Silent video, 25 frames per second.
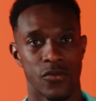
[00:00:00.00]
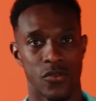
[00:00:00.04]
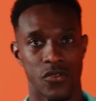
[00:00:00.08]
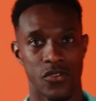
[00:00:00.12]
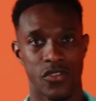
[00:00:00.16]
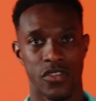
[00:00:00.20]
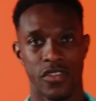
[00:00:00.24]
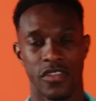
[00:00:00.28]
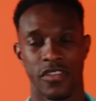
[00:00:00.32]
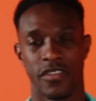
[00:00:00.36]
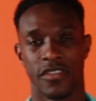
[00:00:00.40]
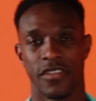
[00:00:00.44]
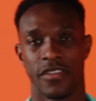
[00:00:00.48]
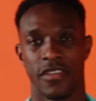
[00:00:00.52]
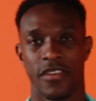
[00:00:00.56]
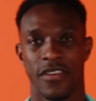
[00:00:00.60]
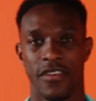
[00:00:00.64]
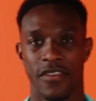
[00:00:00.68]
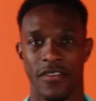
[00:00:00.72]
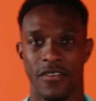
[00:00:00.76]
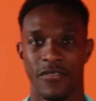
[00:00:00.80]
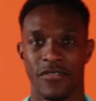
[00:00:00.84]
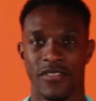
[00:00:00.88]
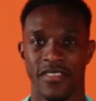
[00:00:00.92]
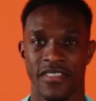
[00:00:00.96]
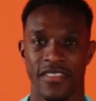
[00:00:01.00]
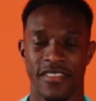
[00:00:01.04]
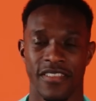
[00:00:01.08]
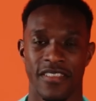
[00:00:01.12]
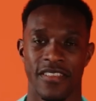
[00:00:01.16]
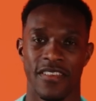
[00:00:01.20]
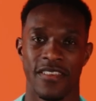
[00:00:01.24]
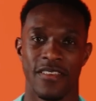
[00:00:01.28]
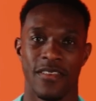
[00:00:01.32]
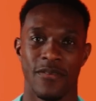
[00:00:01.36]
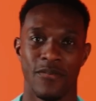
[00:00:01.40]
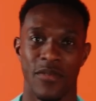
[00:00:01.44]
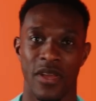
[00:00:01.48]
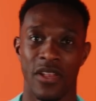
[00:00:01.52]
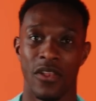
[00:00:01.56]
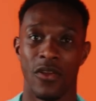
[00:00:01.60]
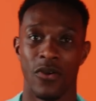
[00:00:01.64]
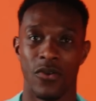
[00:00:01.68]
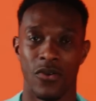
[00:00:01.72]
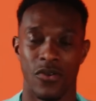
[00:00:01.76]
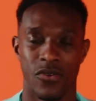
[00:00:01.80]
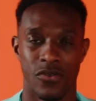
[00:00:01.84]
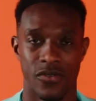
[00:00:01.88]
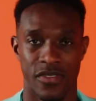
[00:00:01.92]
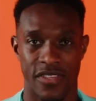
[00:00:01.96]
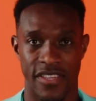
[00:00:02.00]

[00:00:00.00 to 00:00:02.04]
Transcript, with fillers: was obviously the, my local